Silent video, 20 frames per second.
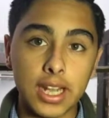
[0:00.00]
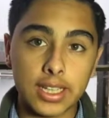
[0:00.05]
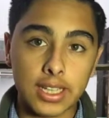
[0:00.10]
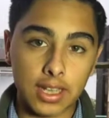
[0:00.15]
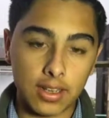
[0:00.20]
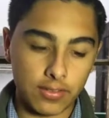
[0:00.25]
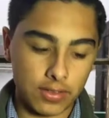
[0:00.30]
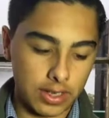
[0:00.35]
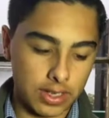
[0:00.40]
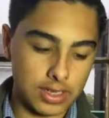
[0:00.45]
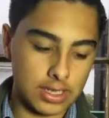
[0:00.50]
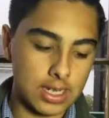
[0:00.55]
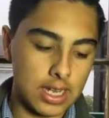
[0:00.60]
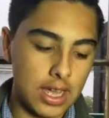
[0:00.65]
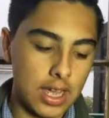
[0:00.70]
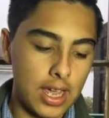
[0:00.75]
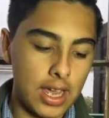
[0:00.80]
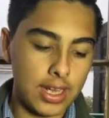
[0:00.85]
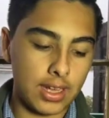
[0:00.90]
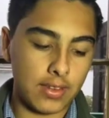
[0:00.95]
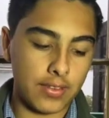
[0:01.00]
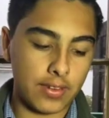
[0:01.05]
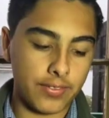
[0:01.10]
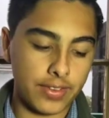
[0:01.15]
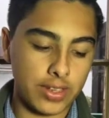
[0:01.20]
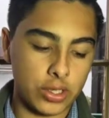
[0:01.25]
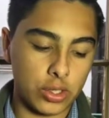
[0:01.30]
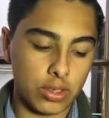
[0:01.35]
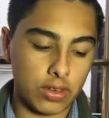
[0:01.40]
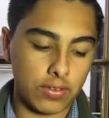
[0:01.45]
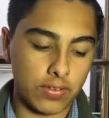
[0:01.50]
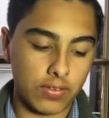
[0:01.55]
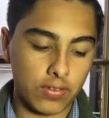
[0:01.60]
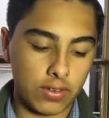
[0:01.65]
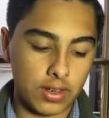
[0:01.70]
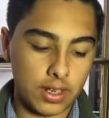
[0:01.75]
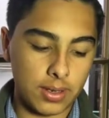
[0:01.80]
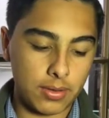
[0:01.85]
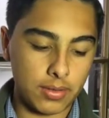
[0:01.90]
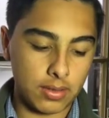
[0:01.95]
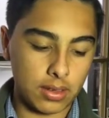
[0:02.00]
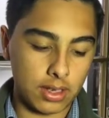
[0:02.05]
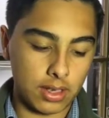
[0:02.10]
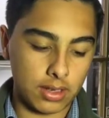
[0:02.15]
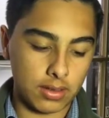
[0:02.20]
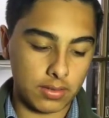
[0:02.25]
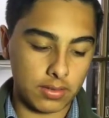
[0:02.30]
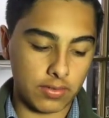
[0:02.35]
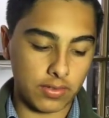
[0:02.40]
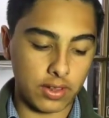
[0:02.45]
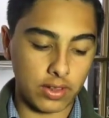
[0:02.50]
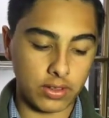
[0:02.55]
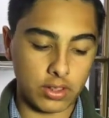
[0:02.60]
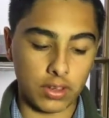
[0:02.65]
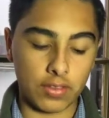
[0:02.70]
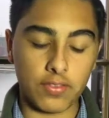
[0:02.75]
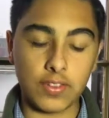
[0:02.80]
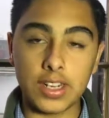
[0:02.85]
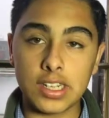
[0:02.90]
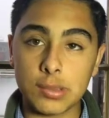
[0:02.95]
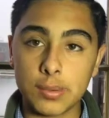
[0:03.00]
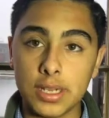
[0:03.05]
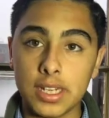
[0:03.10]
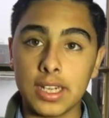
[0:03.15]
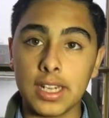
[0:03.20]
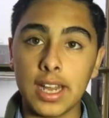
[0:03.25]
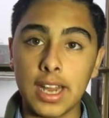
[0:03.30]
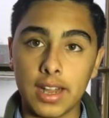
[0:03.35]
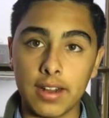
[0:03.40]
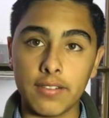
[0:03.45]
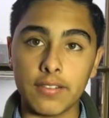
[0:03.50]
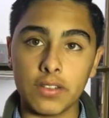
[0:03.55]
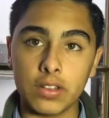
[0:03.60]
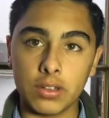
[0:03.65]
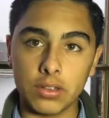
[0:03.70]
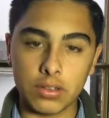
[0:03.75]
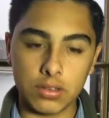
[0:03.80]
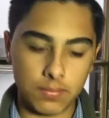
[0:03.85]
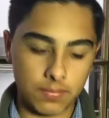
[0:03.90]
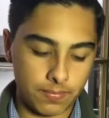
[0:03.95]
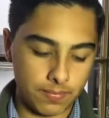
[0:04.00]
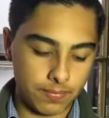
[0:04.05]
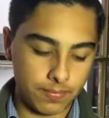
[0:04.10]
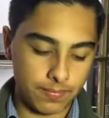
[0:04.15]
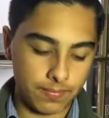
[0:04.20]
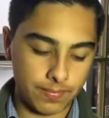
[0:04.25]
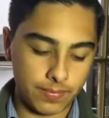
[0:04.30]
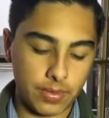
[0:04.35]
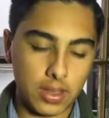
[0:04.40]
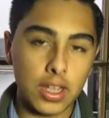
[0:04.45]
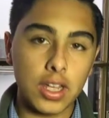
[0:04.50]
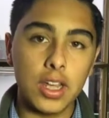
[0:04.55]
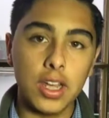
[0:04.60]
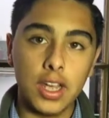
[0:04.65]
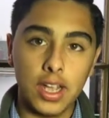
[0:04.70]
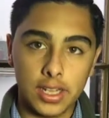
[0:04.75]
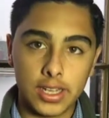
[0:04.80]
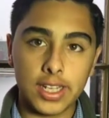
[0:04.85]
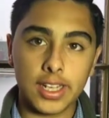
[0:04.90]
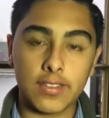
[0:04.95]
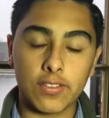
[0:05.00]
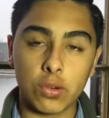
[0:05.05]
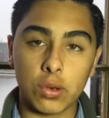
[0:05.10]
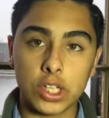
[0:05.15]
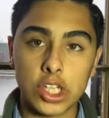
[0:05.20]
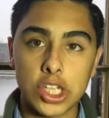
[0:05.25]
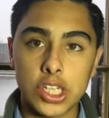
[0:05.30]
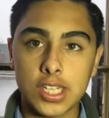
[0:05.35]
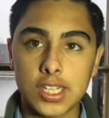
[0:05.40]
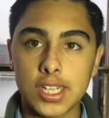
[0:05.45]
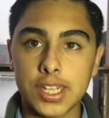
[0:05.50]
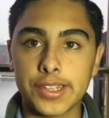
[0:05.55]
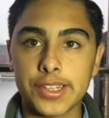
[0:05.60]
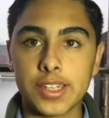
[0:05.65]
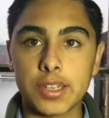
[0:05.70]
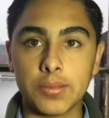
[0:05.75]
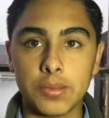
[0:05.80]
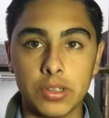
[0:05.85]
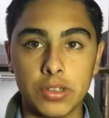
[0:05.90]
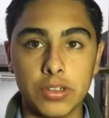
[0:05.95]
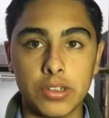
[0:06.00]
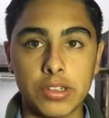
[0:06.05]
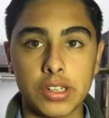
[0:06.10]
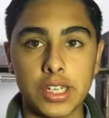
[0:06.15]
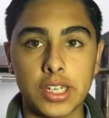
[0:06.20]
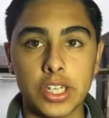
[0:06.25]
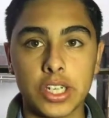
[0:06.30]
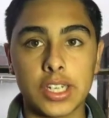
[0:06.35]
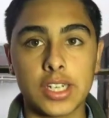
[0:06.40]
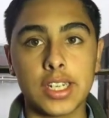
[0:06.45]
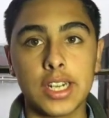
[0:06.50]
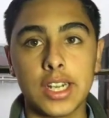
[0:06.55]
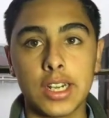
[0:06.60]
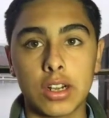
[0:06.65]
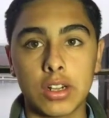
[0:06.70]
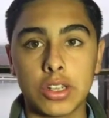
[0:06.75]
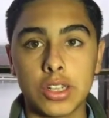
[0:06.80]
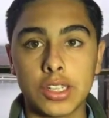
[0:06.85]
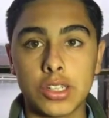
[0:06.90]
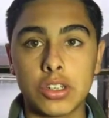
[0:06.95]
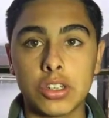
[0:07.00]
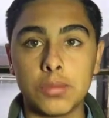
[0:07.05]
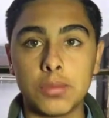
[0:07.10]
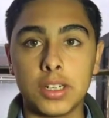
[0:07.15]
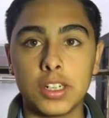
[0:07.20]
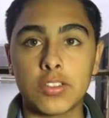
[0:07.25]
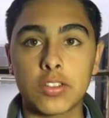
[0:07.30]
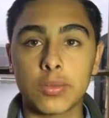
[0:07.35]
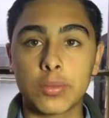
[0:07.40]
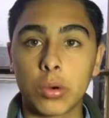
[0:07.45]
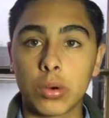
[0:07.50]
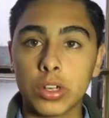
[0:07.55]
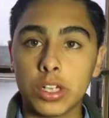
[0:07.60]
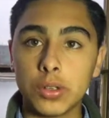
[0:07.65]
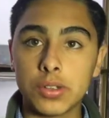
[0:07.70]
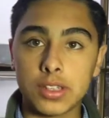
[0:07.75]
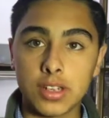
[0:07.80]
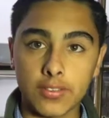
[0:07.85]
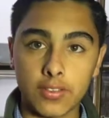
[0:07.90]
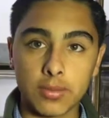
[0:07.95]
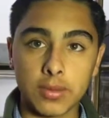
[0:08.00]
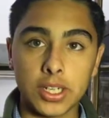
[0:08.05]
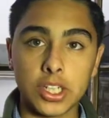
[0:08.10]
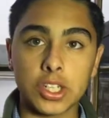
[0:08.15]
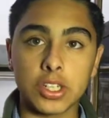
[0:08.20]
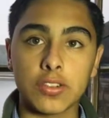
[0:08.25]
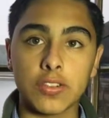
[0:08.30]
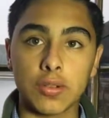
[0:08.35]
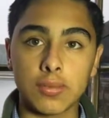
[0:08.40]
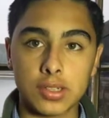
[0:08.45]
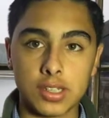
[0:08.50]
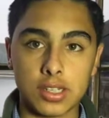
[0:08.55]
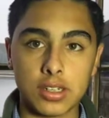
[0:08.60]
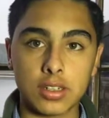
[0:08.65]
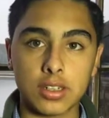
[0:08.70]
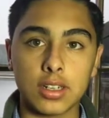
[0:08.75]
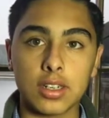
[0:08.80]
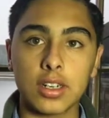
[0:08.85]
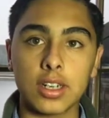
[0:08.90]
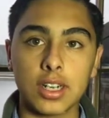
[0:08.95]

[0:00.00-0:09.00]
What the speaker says: at the event, and the event featured featured face painting and food. Thank you for watching this SCW News Digest here on this YouTube page for more news and information from Stockton